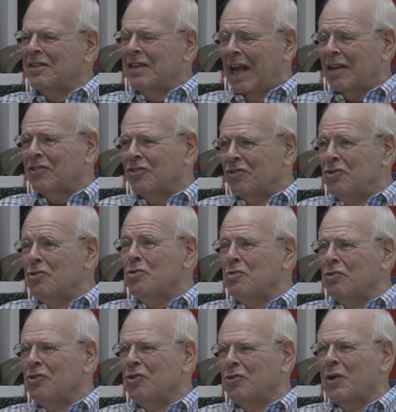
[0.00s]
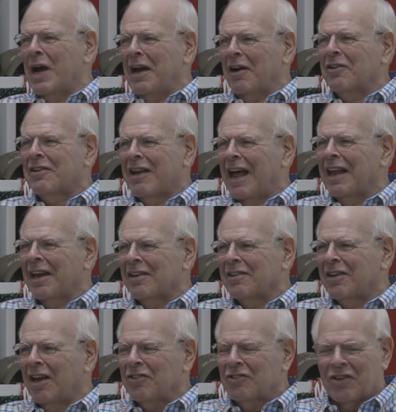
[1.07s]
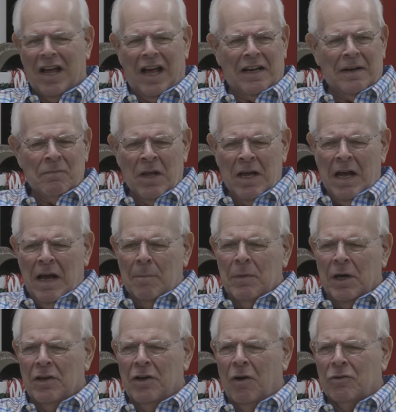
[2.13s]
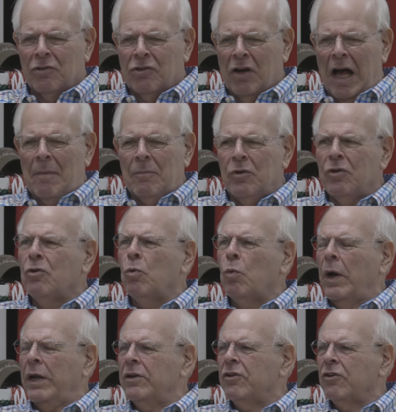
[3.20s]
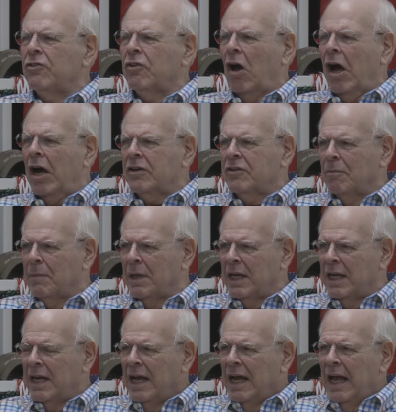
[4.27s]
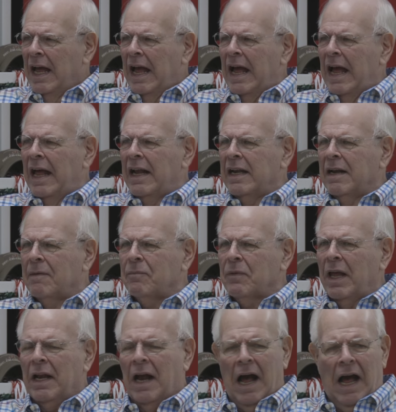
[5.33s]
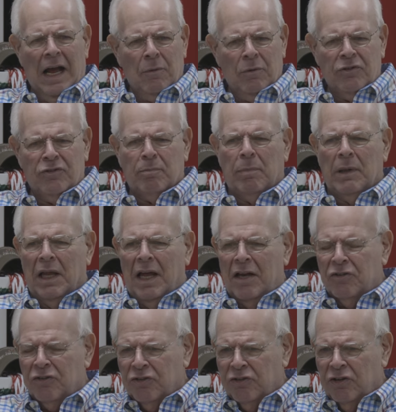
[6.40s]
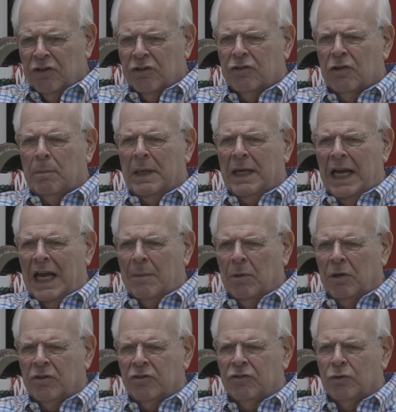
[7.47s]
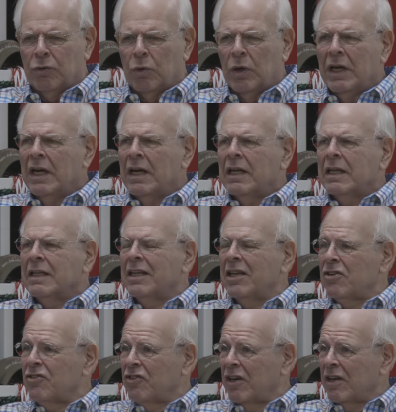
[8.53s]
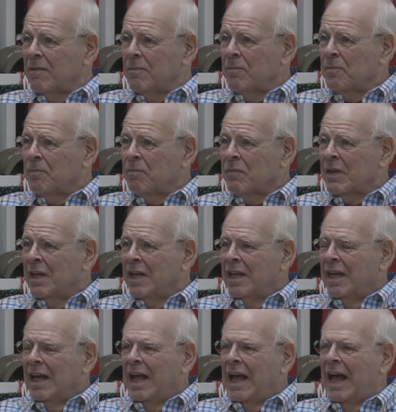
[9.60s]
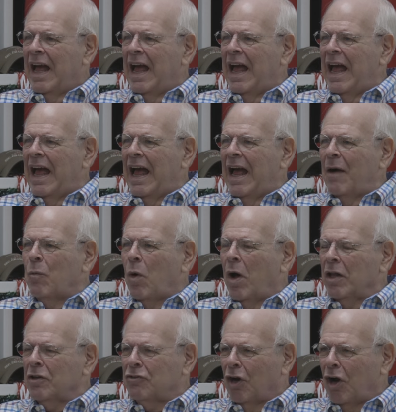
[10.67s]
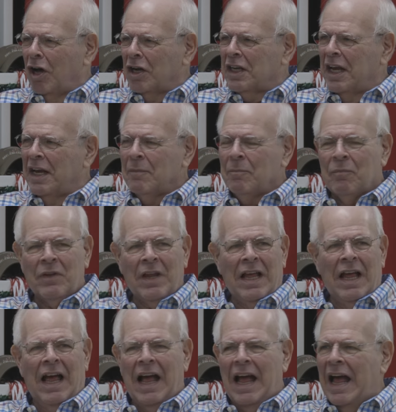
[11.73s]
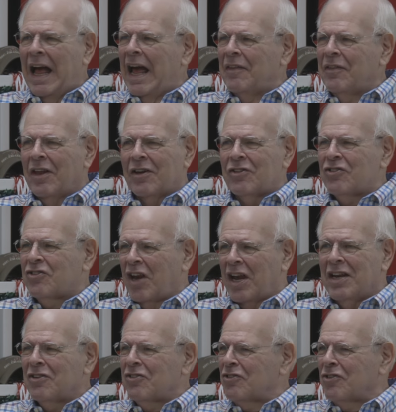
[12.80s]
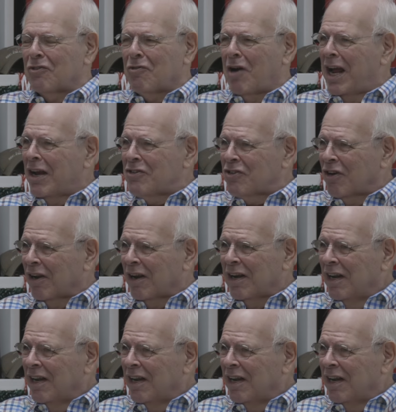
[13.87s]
That's new air talent does that. Mm-hmm. But no, Tom knew when to talk to me, and I was blessed to be able to listen while talking and then change direction